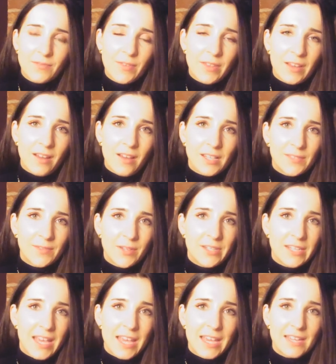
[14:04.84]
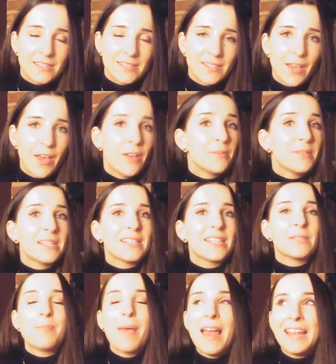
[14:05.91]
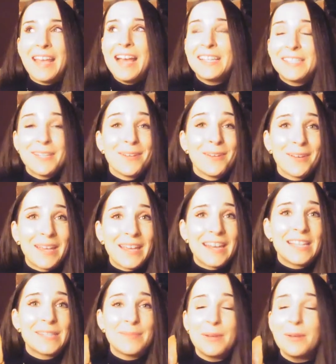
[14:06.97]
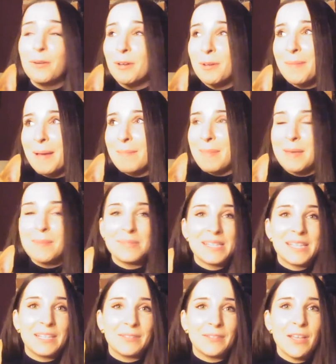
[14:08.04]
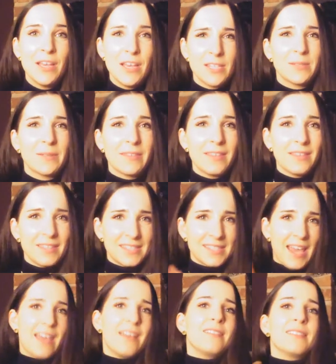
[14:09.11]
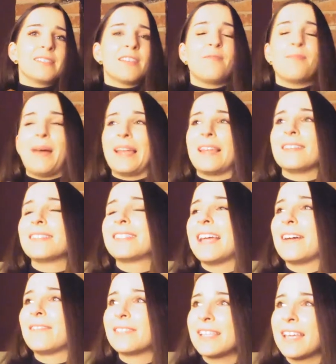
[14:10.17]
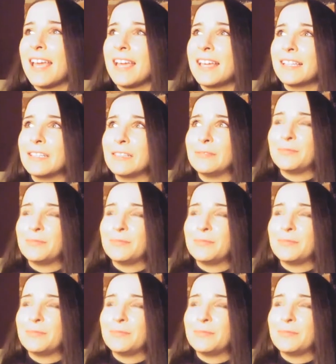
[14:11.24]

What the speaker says: for the last few days, Otis has barely had a look in. It's been all about baby Dill. So I think the scales have balanced out again.